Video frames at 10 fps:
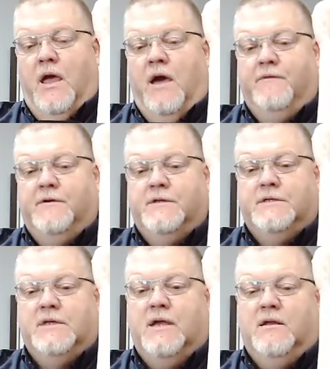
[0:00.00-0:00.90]
After
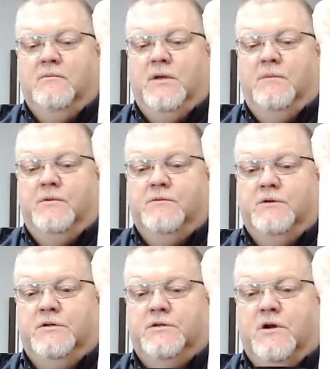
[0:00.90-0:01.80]
the second beep is
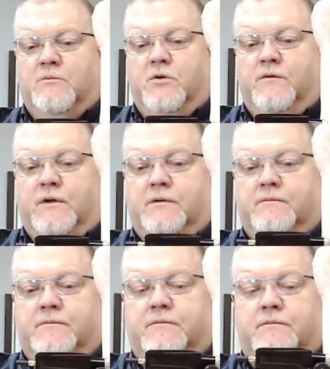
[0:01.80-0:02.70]
when you start moving.
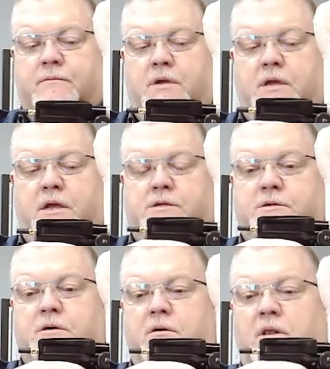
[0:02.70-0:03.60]
And
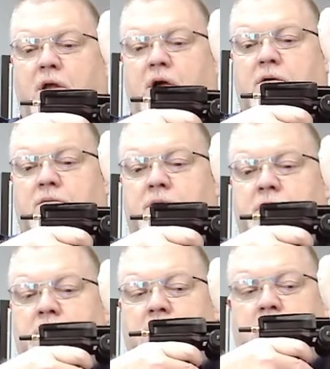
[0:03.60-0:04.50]
as you go along,
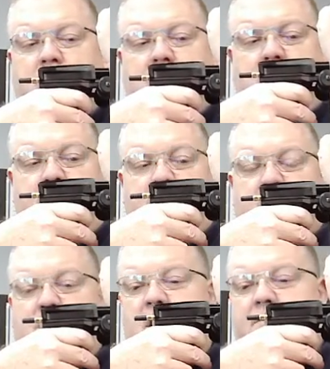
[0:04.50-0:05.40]
you get up
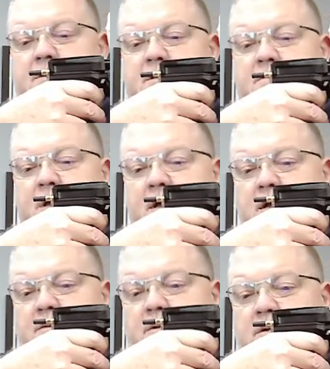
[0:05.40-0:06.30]
to the top of the
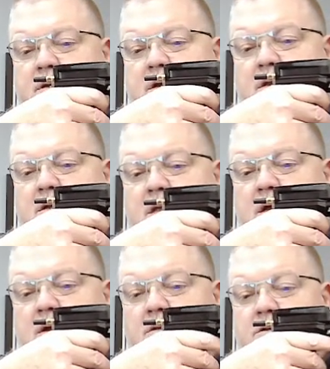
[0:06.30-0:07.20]
spine, and you
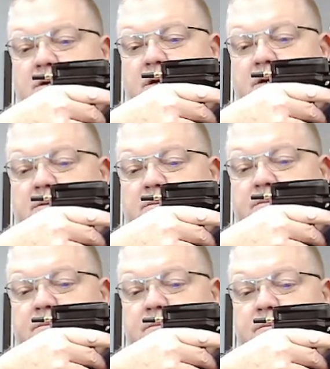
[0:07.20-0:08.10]
let go of the trigger,
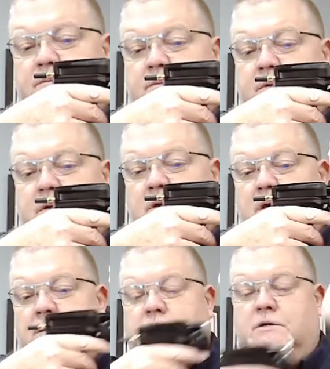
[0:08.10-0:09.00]

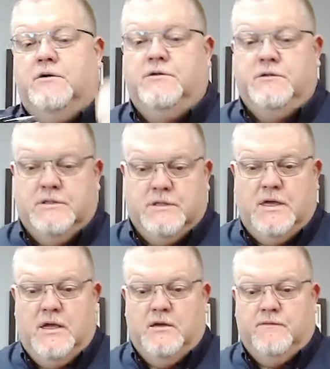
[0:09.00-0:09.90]
and it shows you the
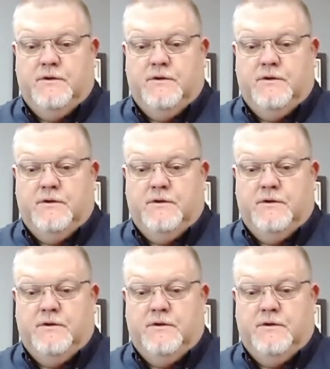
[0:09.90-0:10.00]
scan